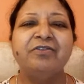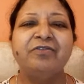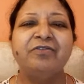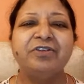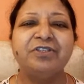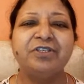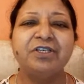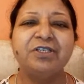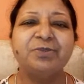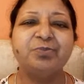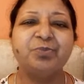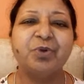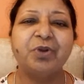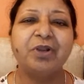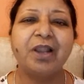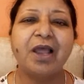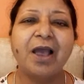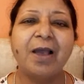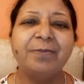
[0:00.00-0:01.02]
which is
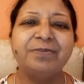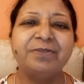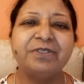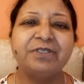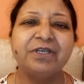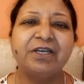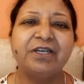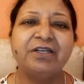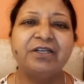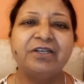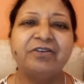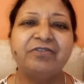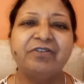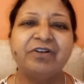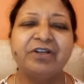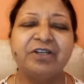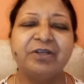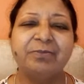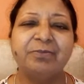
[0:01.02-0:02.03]
prolapsed
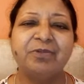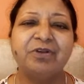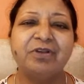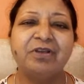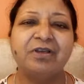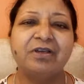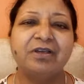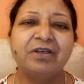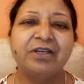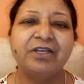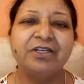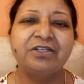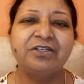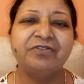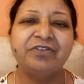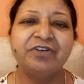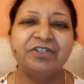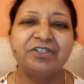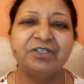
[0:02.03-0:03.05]

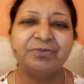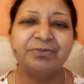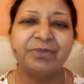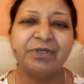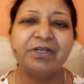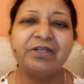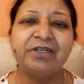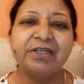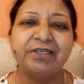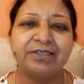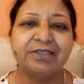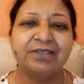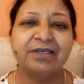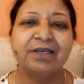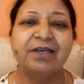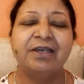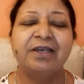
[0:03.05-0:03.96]
intervertebral disc.